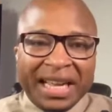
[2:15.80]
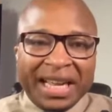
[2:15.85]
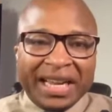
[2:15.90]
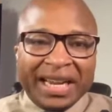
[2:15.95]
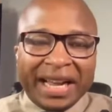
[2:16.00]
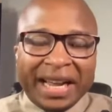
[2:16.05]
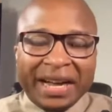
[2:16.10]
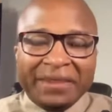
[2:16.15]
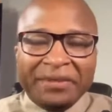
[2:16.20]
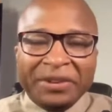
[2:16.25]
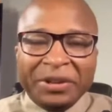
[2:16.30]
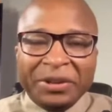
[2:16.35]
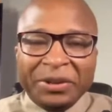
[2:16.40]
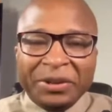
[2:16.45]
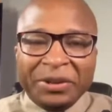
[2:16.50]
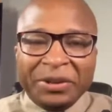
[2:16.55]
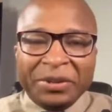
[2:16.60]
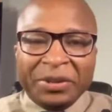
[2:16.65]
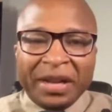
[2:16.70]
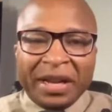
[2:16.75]
And after you
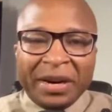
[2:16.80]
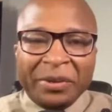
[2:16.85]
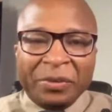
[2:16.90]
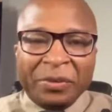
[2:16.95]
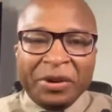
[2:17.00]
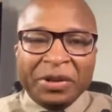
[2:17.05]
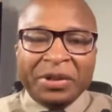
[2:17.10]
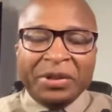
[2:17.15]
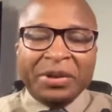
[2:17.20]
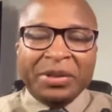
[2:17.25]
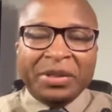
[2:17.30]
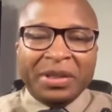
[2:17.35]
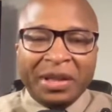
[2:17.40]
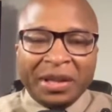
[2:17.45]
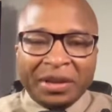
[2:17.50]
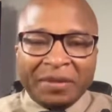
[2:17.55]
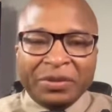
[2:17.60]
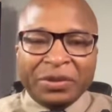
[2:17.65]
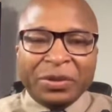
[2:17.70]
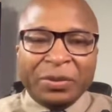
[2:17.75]
do that, I want you to
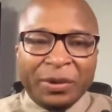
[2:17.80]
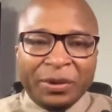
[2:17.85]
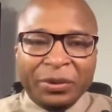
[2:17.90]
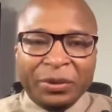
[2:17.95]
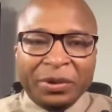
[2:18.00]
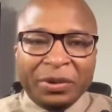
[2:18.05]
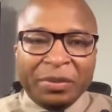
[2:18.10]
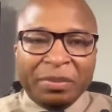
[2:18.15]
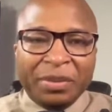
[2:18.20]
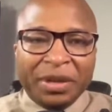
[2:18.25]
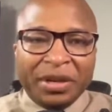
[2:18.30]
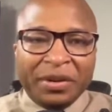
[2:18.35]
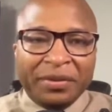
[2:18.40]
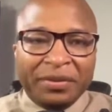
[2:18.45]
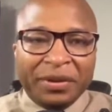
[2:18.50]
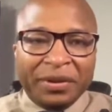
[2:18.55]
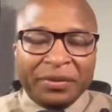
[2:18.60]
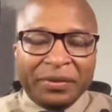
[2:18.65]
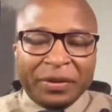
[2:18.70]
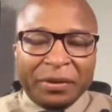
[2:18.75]
think of someone who can
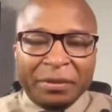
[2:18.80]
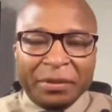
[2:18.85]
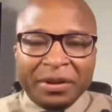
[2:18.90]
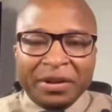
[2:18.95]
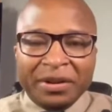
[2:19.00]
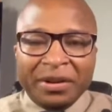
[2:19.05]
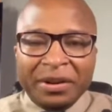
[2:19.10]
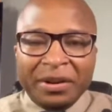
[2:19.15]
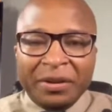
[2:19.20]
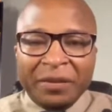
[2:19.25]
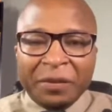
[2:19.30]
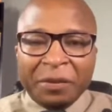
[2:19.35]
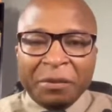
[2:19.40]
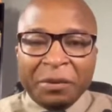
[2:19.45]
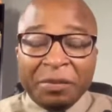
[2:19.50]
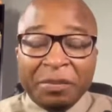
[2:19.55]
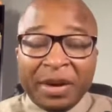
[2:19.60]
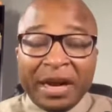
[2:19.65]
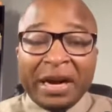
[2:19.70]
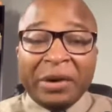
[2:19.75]
benefit from the from
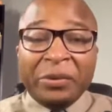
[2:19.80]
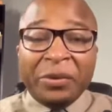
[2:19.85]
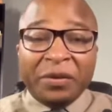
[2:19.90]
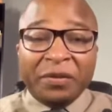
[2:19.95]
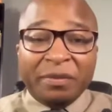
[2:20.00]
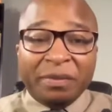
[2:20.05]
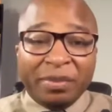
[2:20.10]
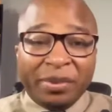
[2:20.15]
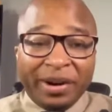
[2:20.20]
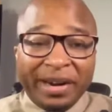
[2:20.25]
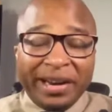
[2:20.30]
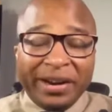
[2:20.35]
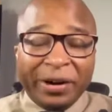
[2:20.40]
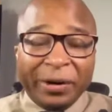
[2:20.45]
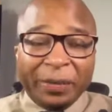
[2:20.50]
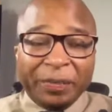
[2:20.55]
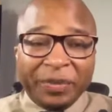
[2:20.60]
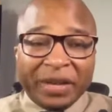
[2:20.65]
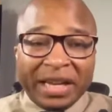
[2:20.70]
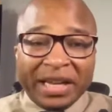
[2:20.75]
the power of
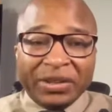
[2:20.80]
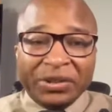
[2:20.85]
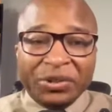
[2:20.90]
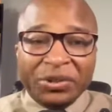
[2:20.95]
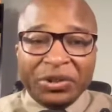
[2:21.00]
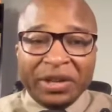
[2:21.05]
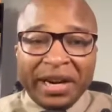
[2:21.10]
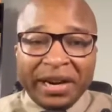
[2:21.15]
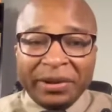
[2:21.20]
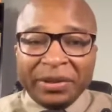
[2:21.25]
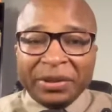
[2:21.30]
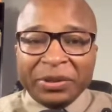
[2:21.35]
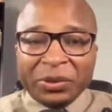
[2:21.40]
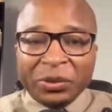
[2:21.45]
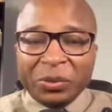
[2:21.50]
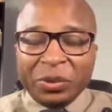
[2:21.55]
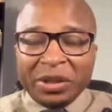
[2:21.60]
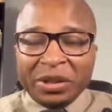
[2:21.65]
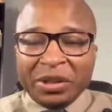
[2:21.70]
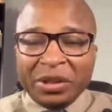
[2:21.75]
prayer and share
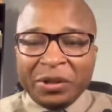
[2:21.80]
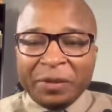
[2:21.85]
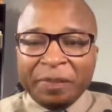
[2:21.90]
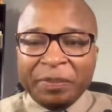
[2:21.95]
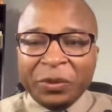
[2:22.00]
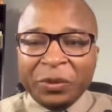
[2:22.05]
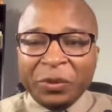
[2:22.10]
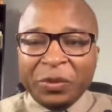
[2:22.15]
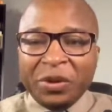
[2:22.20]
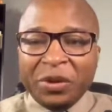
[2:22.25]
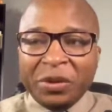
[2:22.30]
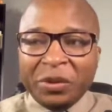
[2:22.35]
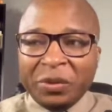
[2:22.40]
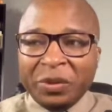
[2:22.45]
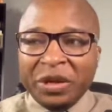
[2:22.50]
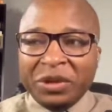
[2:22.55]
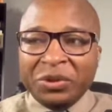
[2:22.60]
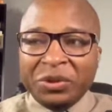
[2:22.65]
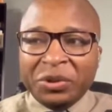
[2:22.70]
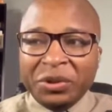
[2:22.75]
this with them. One of the
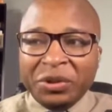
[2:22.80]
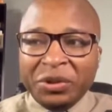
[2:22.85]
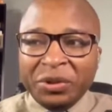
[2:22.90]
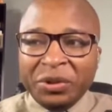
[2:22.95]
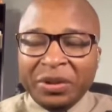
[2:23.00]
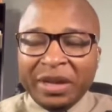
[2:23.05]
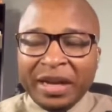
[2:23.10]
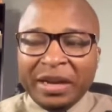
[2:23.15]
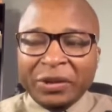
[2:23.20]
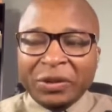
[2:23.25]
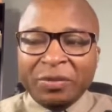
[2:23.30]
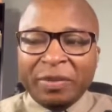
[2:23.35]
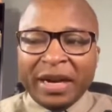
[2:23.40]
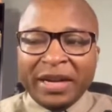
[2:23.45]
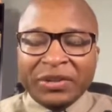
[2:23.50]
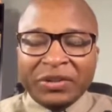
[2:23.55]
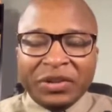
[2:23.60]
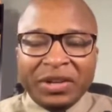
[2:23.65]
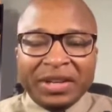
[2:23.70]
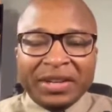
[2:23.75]
ways you can do that is
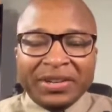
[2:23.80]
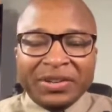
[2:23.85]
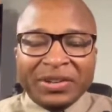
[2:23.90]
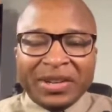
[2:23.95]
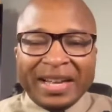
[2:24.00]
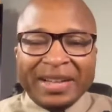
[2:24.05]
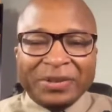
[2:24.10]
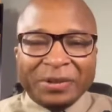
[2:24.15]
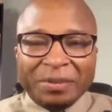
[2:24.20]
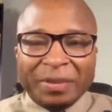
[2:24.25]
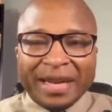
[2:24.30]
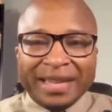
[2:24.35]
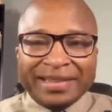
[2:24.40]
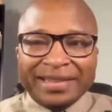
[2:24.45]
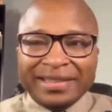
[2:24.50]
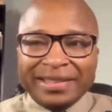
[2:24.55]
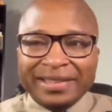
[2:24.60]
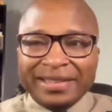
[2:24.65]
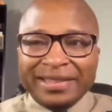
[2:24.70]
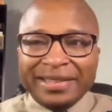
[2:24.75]
by sending a text
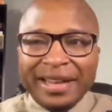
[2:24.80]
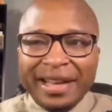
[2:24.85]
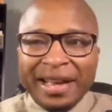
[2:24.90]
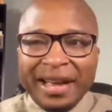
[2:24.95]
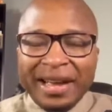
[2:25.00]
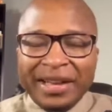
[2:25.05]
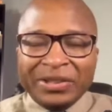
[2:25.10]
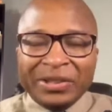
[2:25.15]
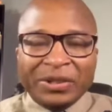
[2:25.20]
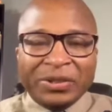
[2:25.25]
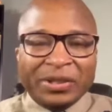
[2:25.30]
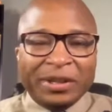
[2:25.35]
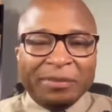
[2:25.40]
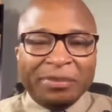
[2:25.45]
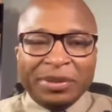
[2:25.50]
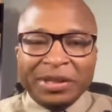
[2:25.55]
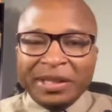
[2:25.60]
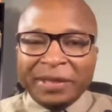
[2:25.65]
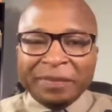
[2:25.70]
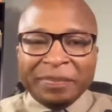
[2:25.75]
message. Just
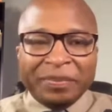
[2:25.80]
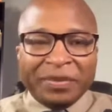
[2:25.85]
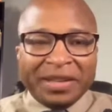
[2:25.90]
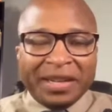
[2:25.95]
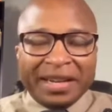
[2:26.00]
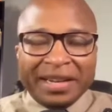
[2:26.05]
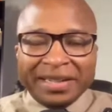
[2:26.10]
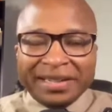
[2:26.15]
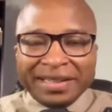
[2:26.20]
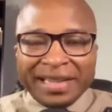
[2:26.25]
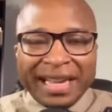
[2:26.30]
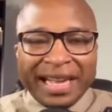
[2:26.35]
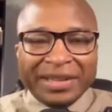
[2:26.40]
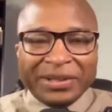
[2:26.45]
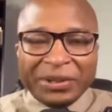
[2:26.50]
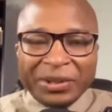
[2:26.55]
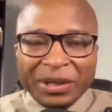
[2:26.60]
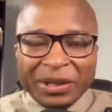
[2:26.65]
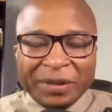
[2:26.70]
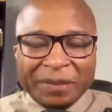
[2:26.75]
simply uh,
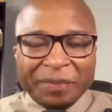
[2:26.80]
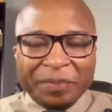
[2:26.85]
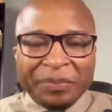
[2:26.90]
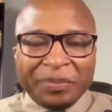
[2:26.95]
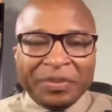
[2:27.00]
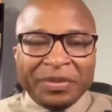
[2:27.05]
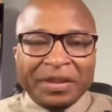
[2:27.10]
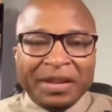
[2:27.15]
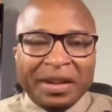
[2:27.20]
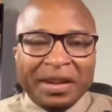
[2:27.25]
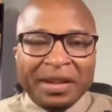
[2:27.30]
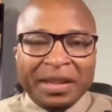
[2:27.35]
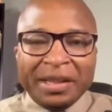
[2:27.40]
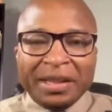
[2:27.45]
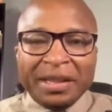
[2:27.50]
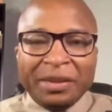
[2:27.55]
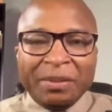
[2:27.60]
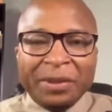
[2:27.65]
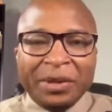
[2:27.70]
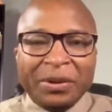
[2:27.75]
text them, uh,
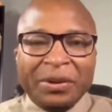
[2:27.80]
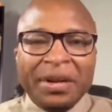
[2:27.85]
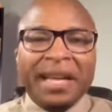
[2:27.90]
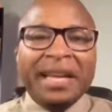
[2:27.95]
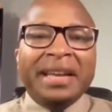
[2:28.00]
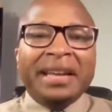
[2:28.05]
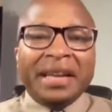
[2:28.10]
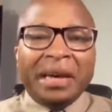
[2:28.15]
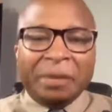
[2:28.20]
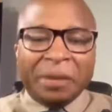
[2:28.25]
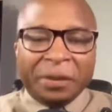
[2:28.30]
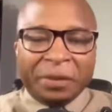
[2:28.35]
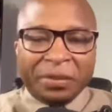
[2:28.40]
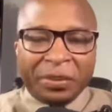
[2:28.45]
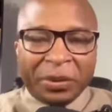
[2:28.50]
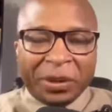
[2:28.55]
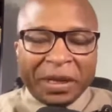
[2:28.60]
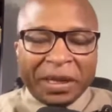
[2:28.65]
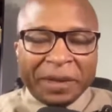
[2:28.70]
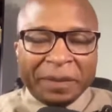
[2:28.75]
let them know, hey, come and
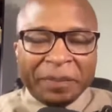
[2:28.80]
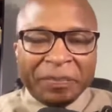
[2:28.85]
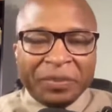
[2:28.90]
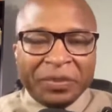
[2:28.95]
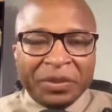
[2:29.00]
pray.